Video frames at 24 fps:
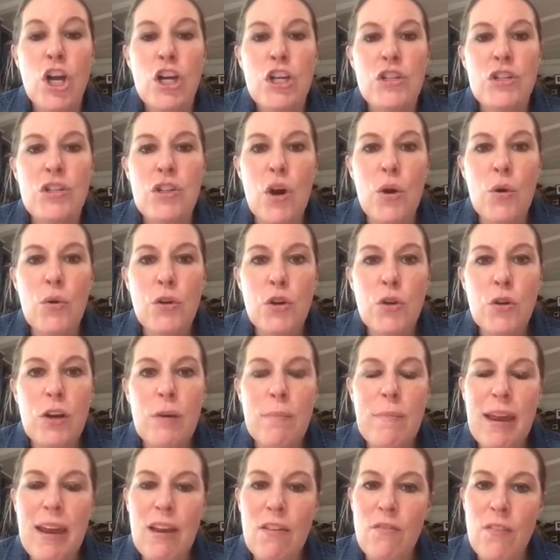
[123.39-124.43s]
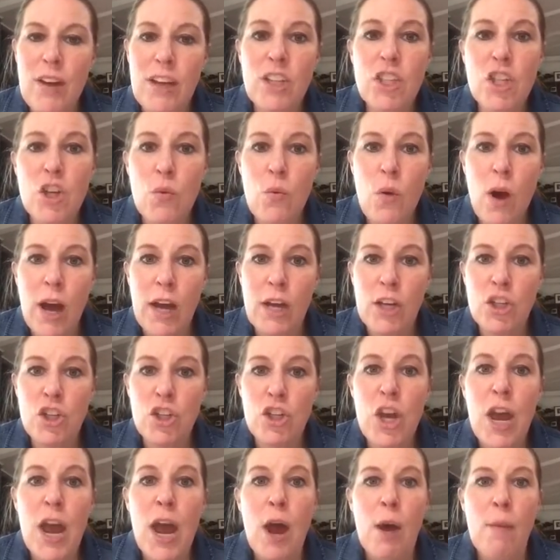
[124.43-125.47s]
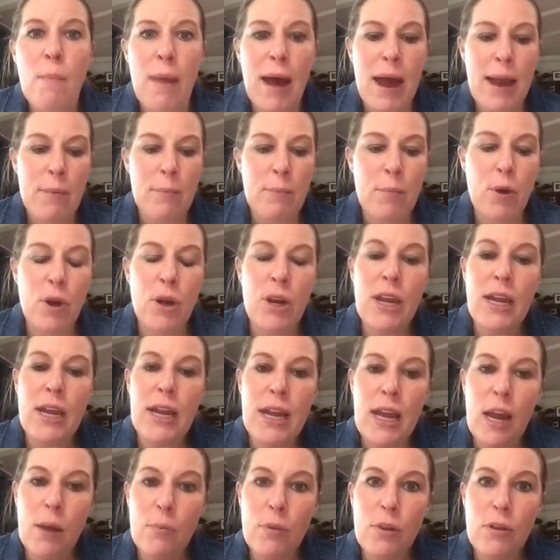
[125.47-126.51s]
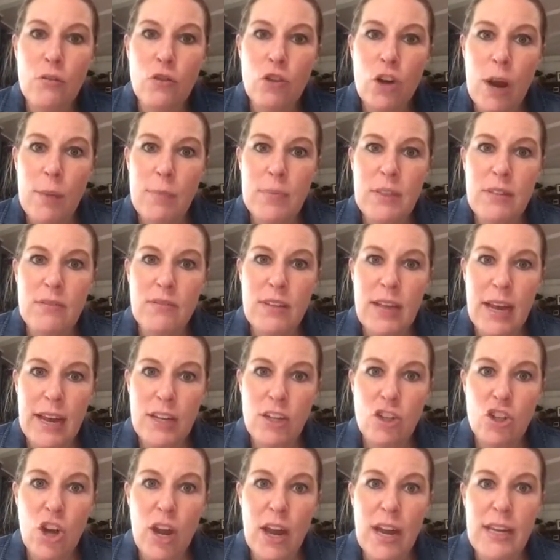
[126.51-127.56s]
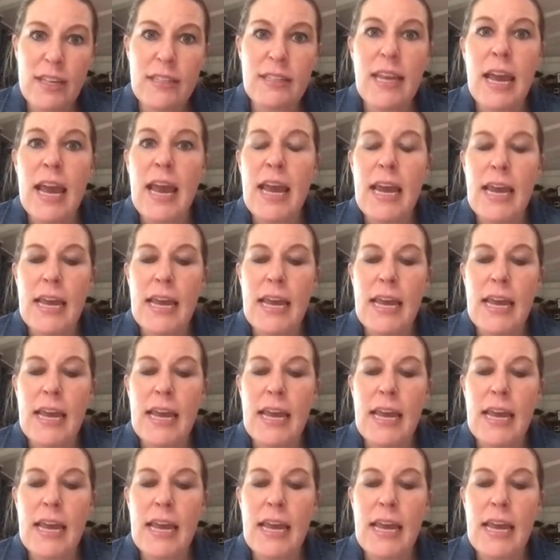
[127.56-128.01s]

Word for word: So you can make a veggie wash by putting a couple of drops of digize